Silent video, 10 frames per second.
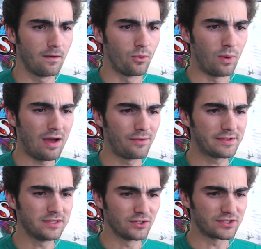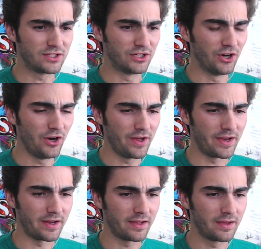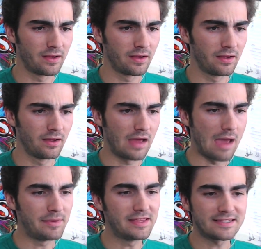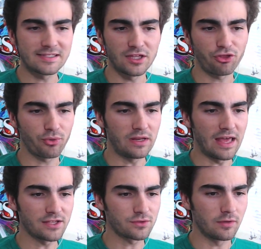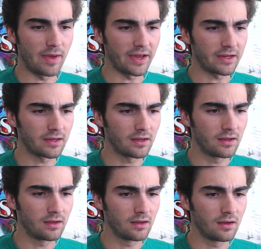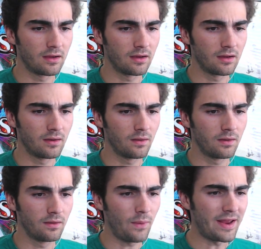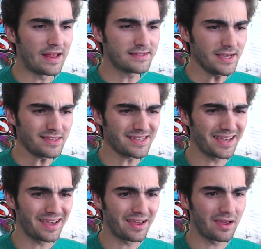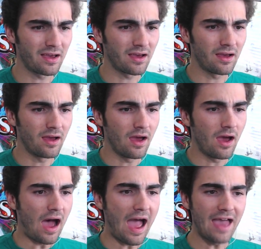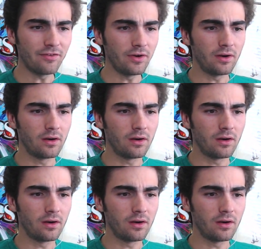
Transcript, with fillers: Wow, this looks good. I mean, this is the 3DS remake. Wait, is it? I haven't...